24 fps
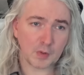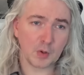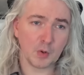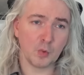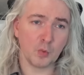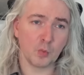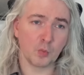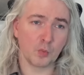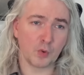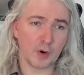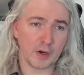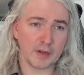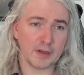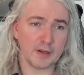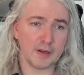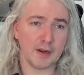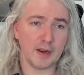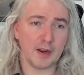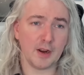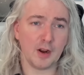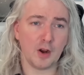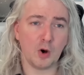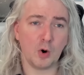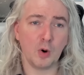Right
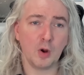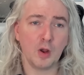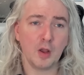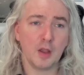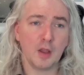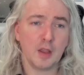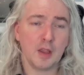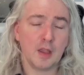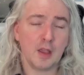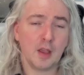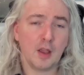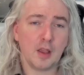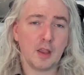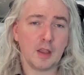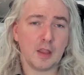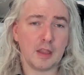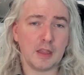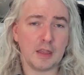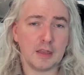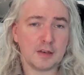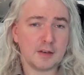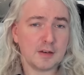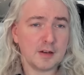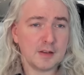now,
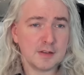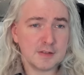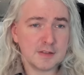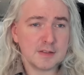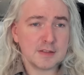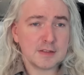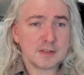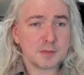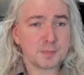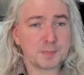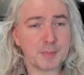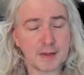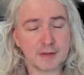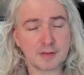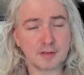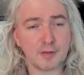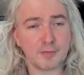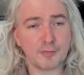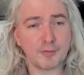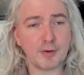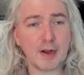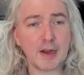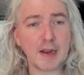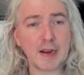it doesn't
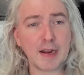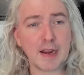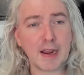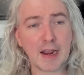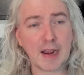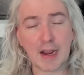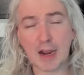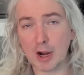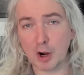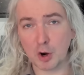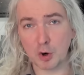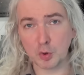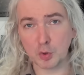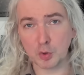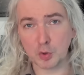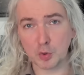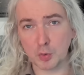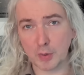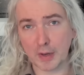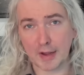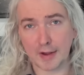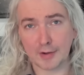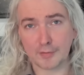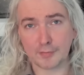specify how you
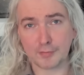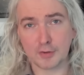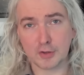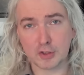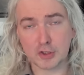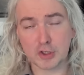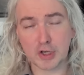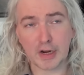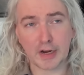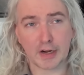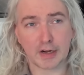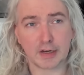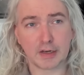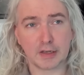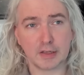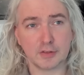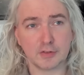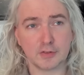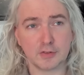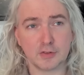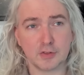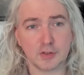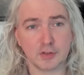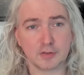have to check.
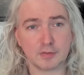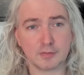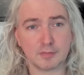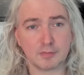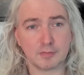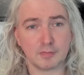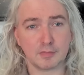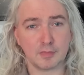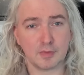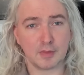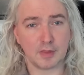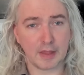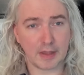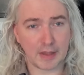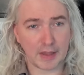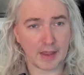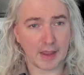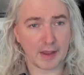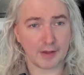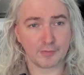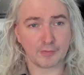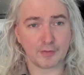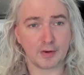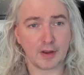It's just they
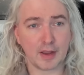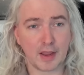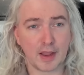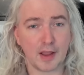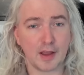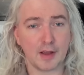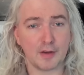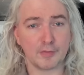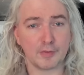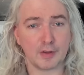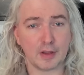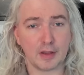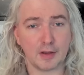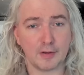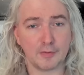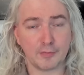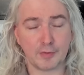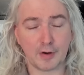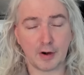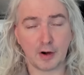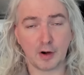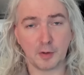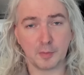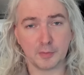have to have a
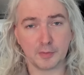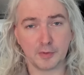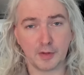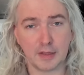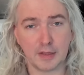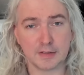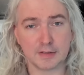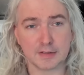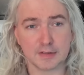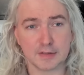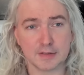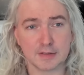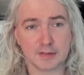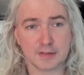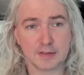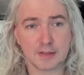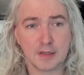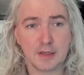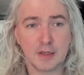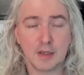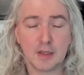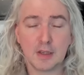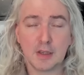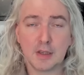firearms license.
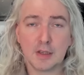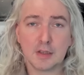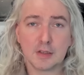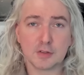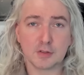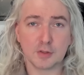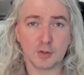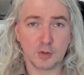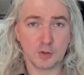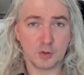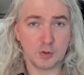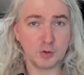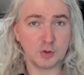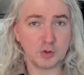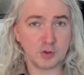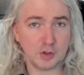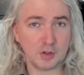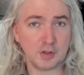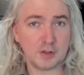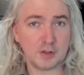So you should